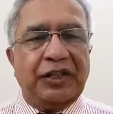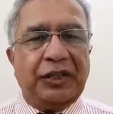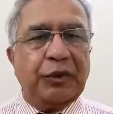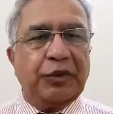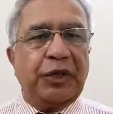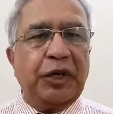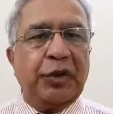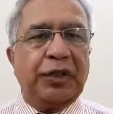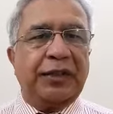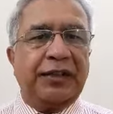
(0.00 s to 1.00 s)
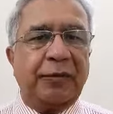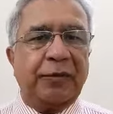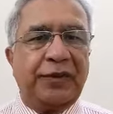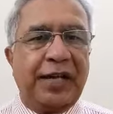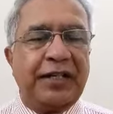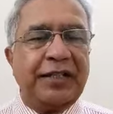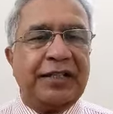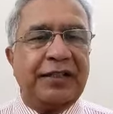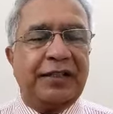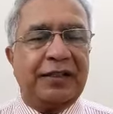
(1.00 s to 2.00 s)
She was widowed at the time of
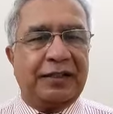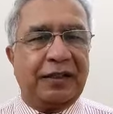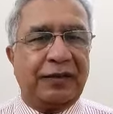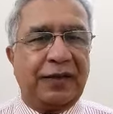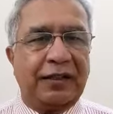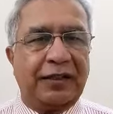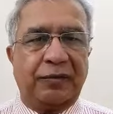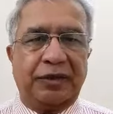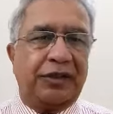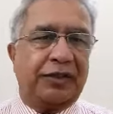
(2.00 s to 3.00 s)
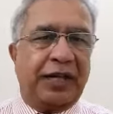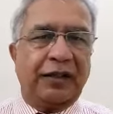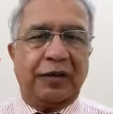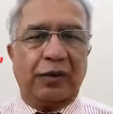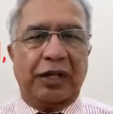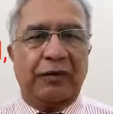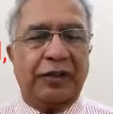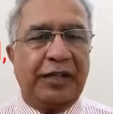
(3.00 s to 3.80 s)
19 years of age, and she decided to live